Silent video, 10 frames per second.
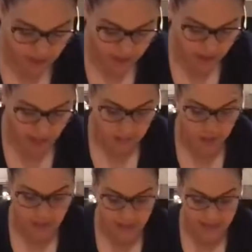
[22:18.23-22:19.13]
And then I'm
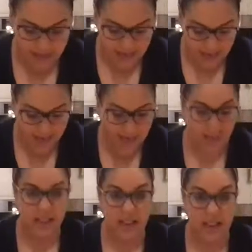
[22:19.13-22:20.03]
going to do exactly
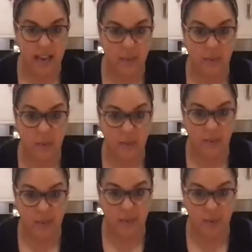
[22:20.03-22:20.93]
the same with
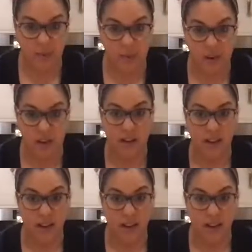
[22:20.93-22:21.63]
my smaller one.